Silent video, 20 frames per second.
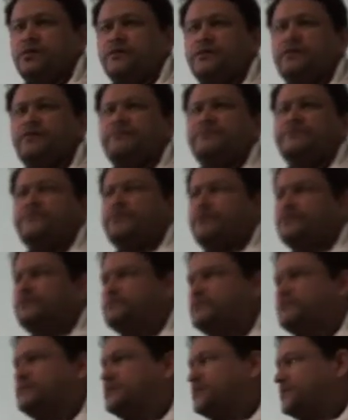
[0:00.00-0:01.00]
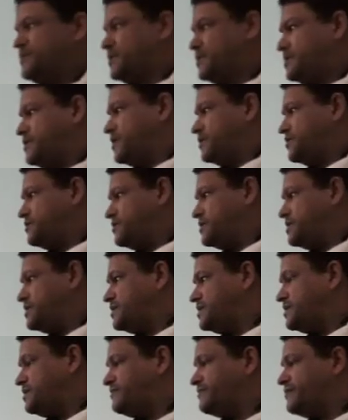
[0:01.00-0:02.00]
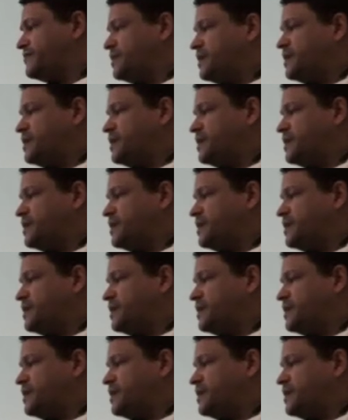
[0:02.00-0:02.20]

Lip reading: give and it's not something that you receive.